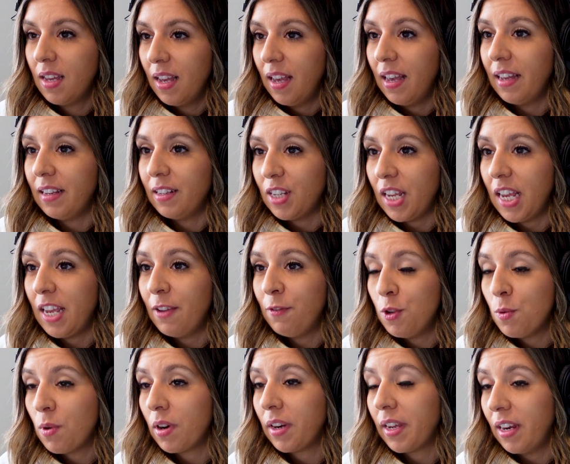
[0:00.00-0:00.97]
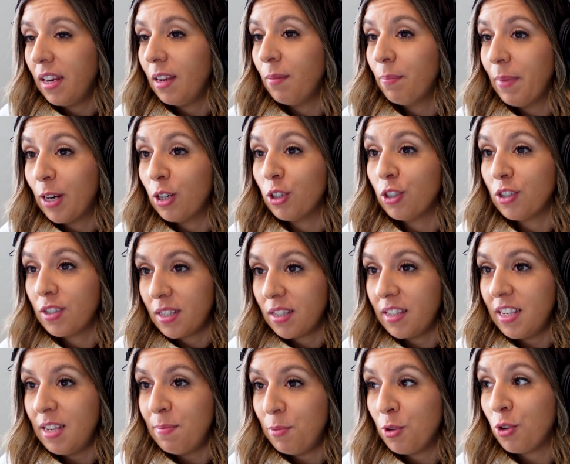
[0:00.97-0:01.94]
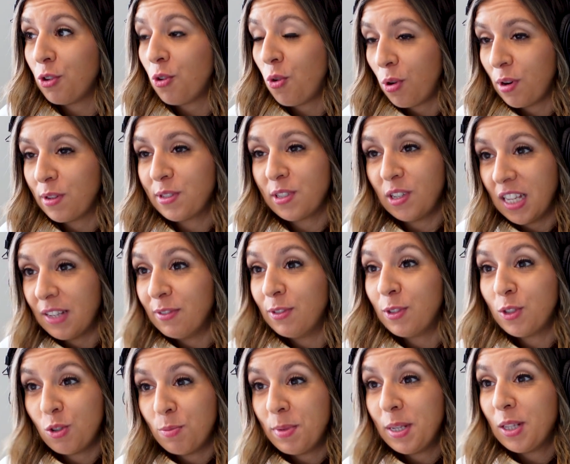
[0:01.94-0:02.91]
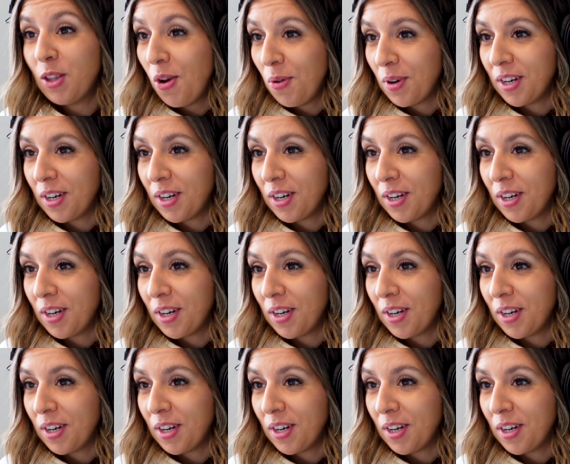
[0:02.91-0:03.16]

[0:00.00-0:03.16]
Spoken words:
And if you are getting better sleep, your cortisol levels will be lower.